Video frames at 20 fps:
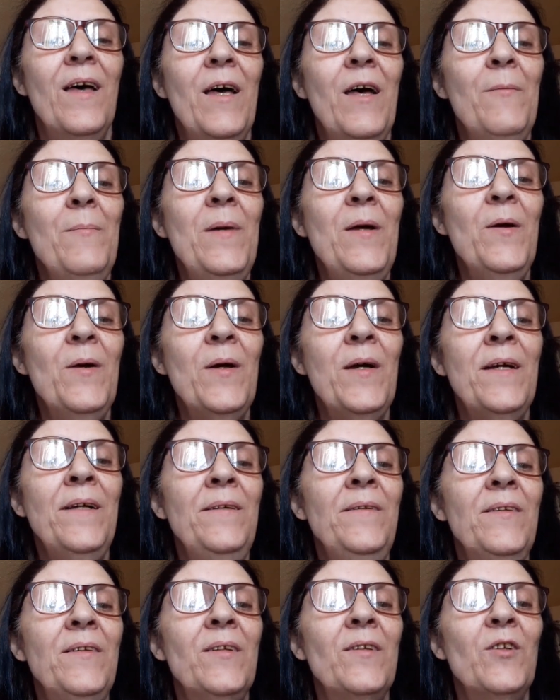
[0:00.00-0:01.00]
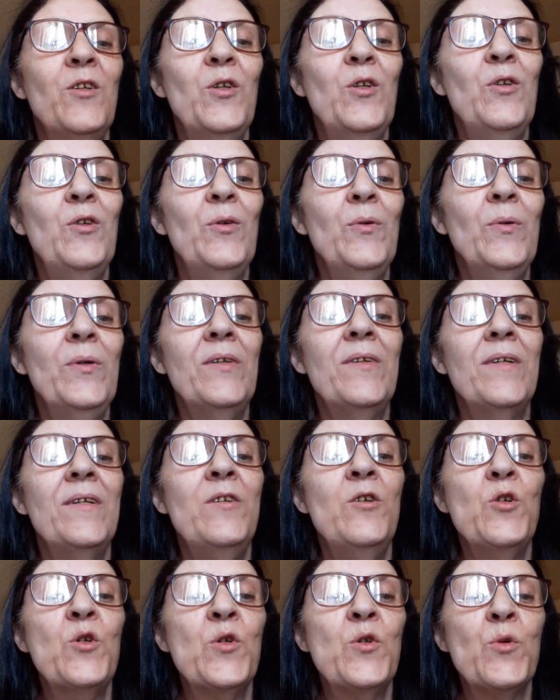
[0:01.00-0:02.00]
Americans' tourist
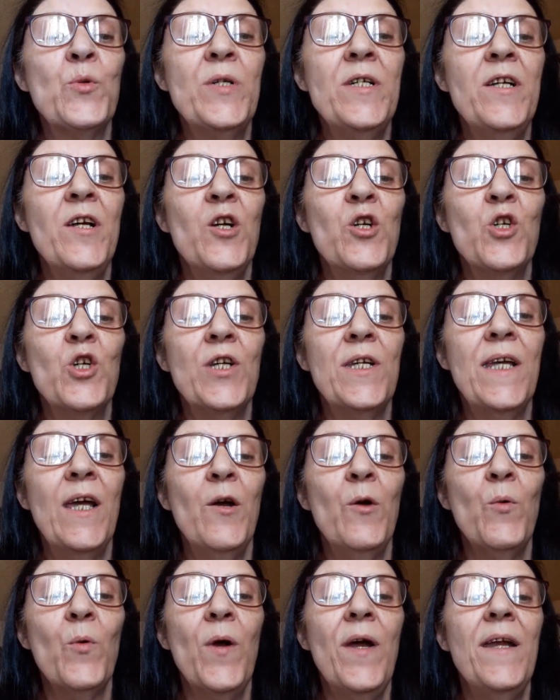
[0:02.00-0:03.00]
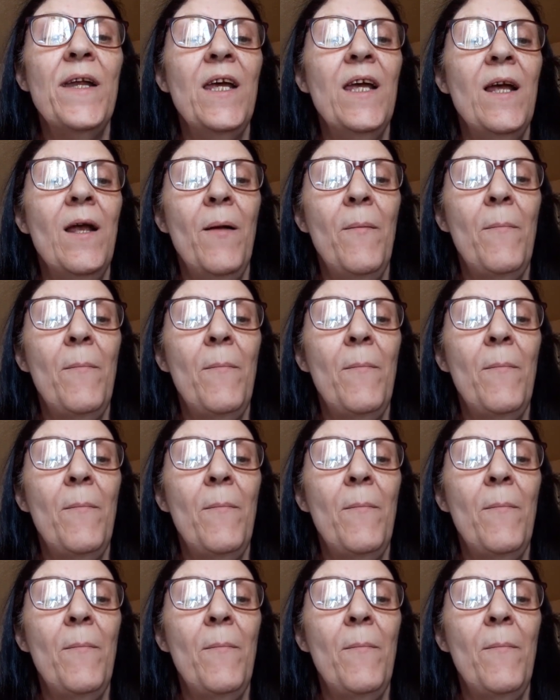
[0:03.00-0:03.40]
industry should get ready,